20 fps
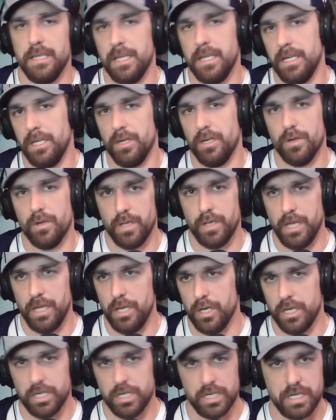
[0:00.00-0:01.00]
Then, and then
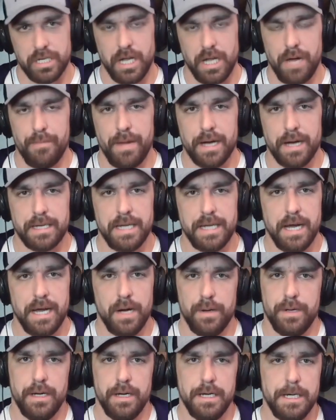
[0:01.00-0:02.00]
you can just climb back
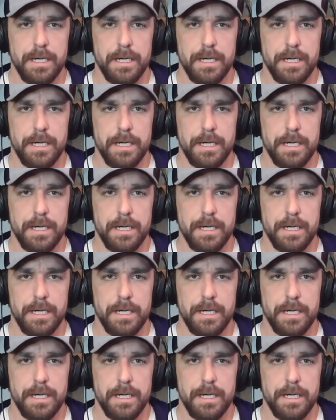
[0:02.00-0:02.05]
down.